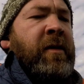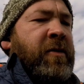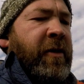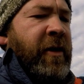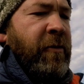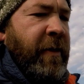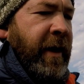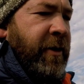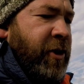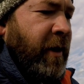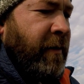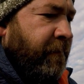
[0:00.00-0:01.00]
so your
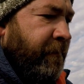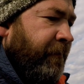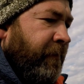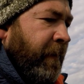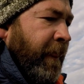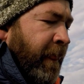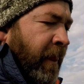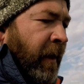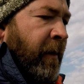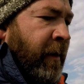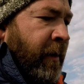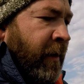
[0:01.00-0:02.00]
location.
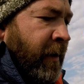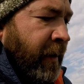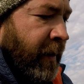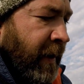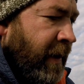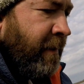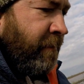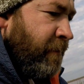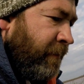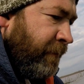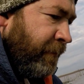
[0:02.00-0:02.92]
I